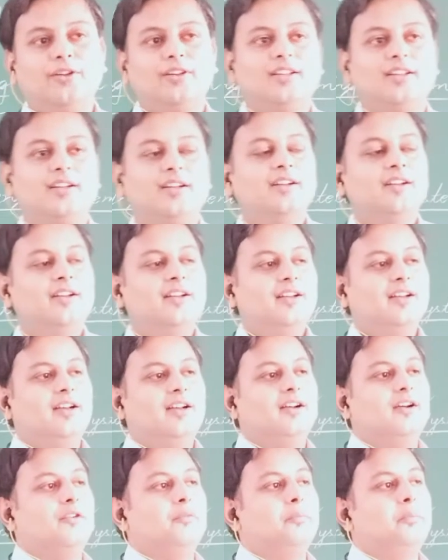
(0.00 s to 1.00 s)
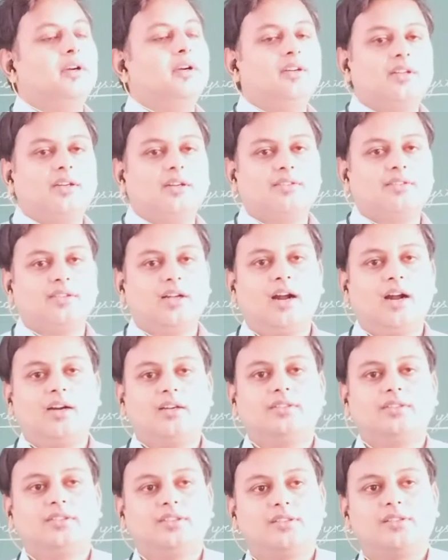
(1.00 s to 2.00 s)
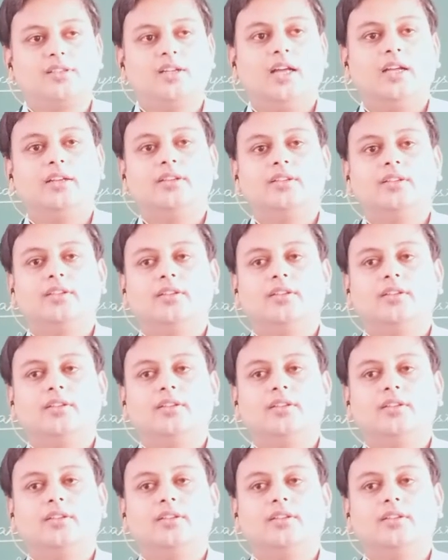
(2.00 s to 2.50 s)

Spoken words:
the printers are just like